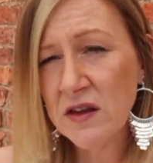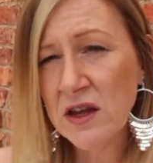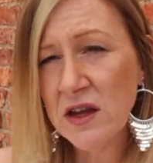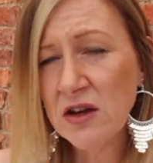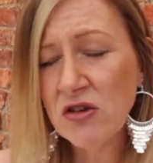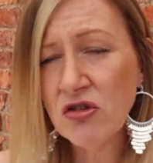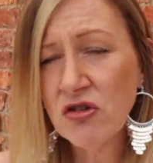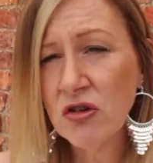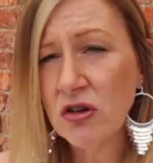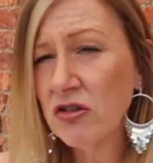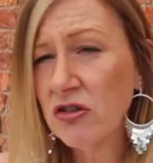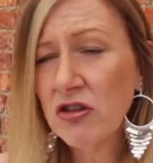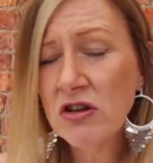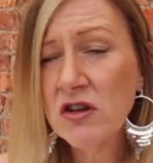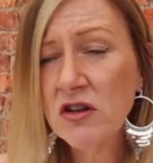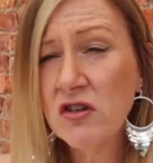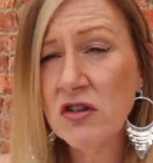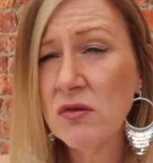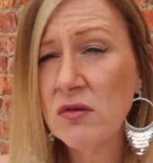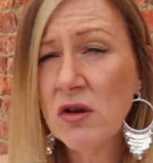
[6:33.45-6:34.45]
the
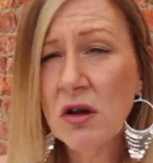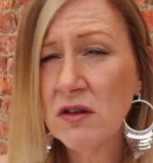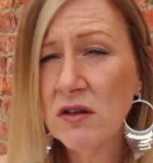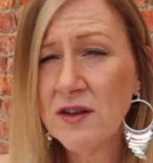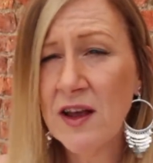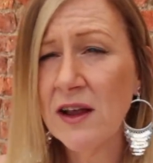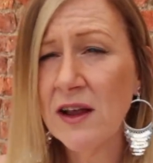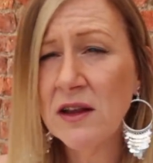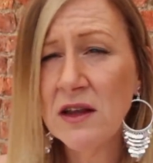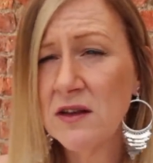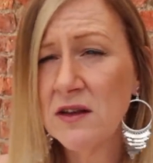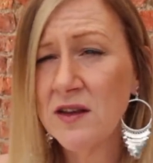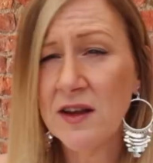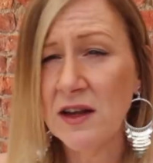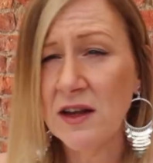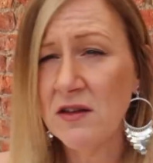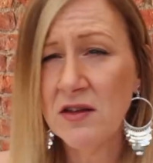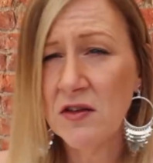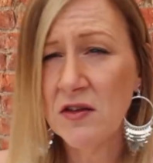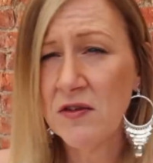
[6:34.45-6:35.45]
instructions do not tell you to
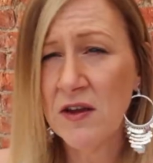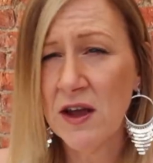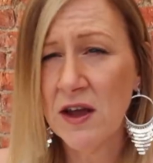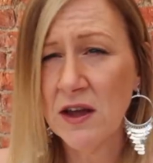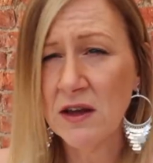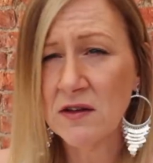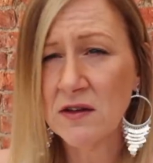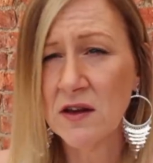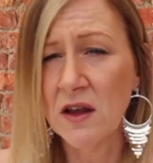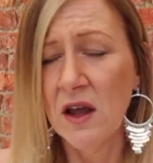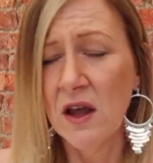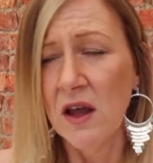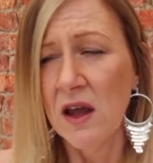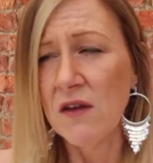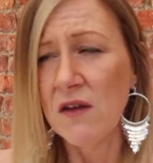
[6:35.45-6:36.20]
interface.